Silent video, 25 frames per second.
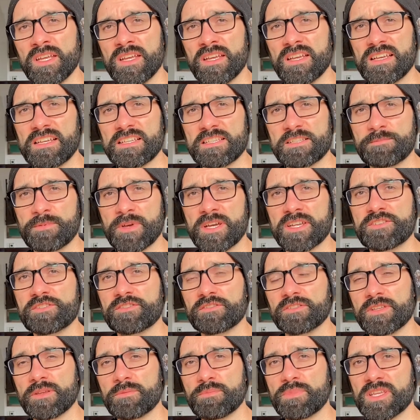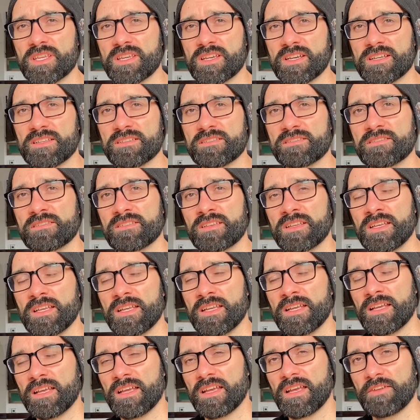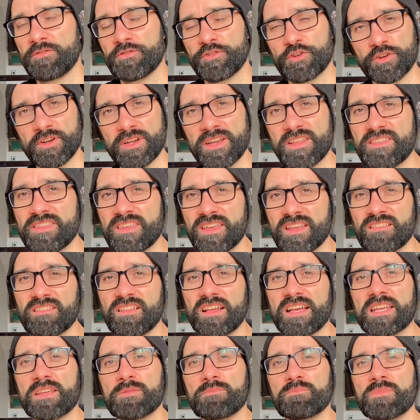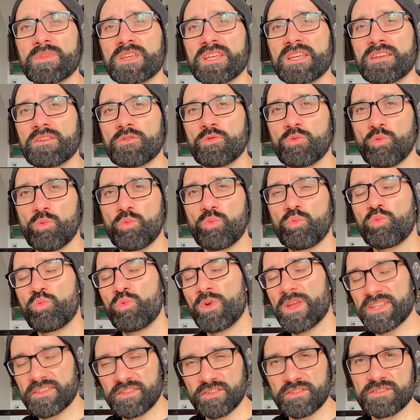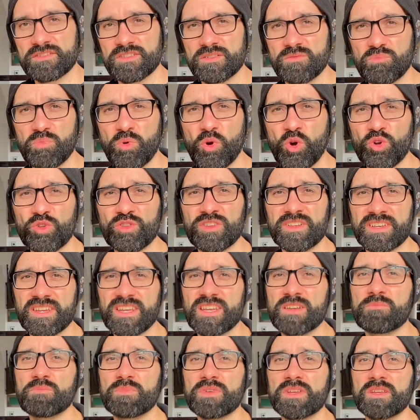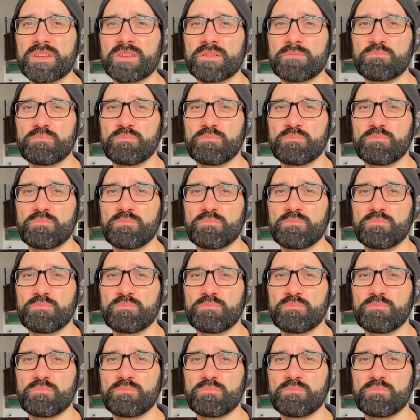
especially because if you're anything like me, winters in Portland can be